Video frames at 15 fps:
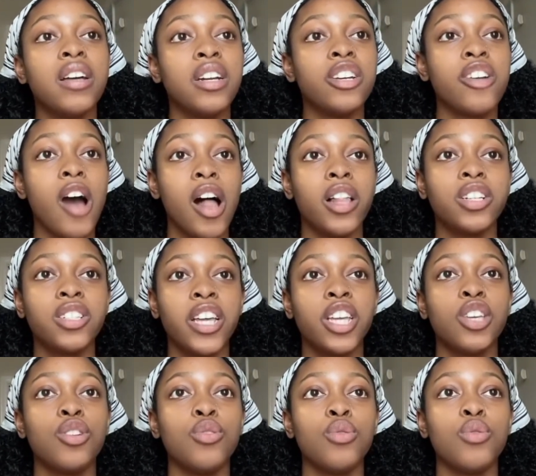knowledge
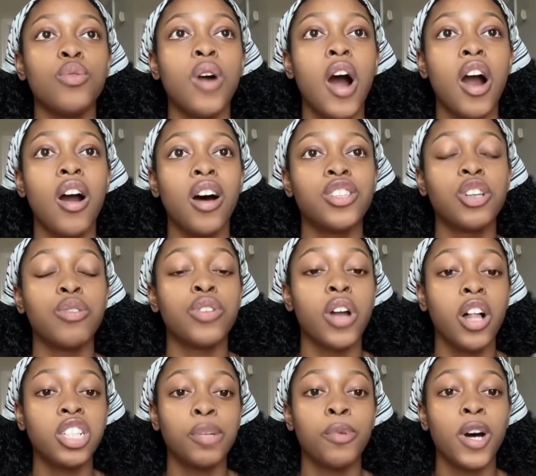like you are also
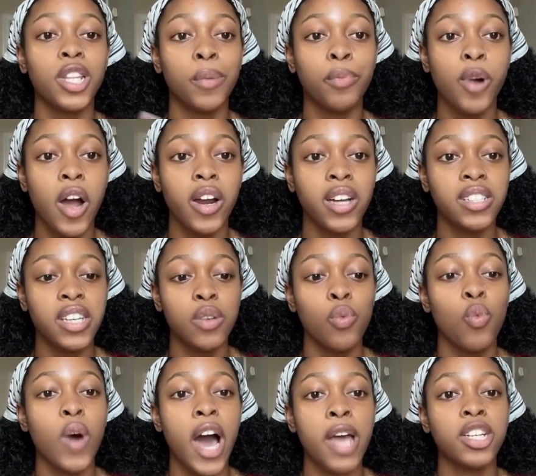knowledgeable on the product
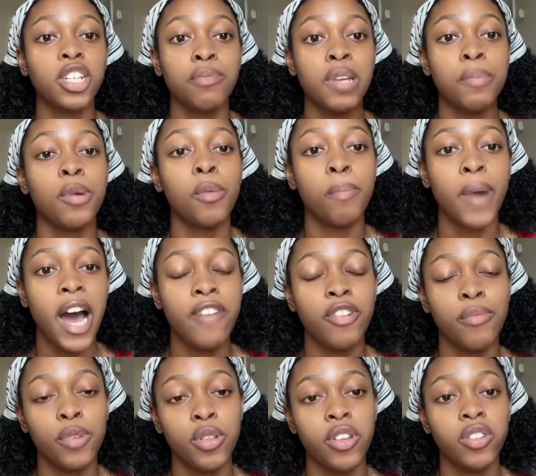and why should people buy
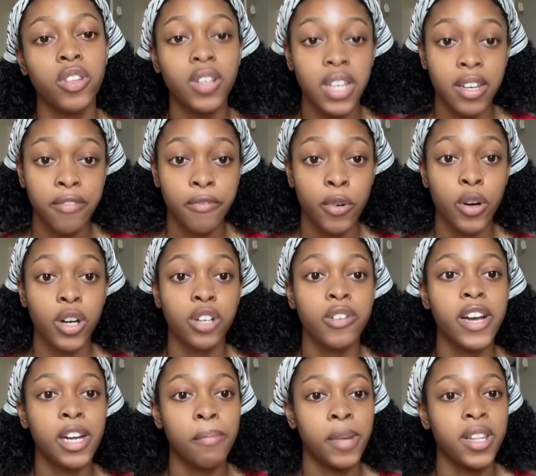from you they're looking for
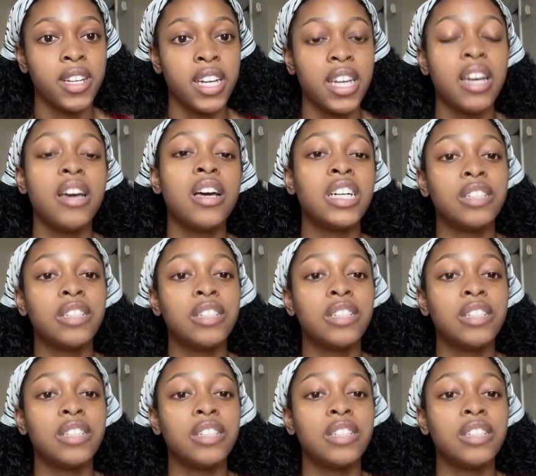credibility